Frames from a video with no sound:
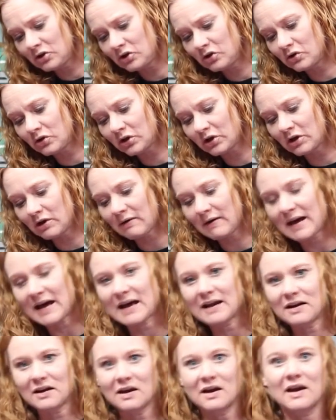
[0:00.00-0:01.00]
you can go
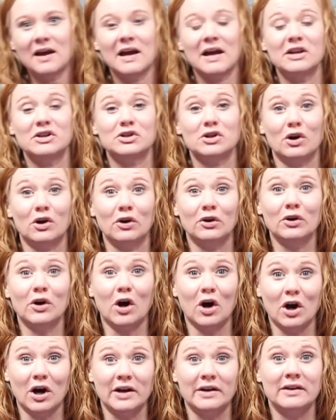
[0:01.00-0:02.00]
ahead and turn
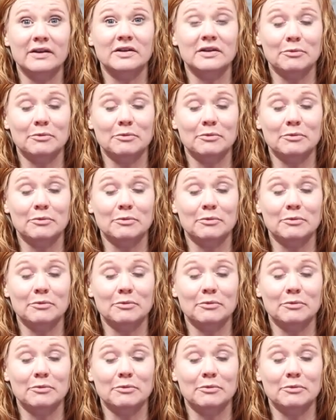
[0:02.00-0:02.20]
on